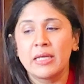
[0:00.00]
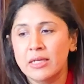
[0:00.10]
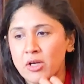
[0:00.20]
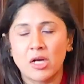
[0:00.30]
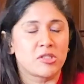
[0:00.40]
and
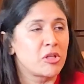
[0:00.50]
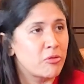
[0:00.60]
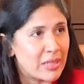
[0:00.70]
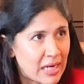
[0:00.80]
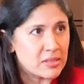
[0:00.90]
causing
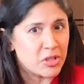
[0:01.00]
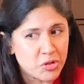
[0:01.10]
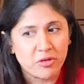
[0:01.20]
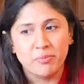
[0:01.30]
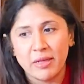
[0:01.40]

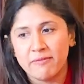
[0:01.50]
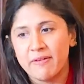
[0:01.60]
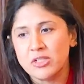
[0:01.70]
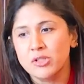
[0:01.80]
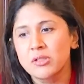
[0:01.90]
relaxation of blood
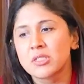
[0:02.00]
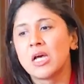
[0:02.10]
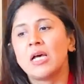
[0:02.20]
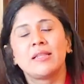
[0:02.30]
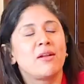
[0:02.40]
vessels.
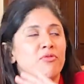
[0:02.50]
Then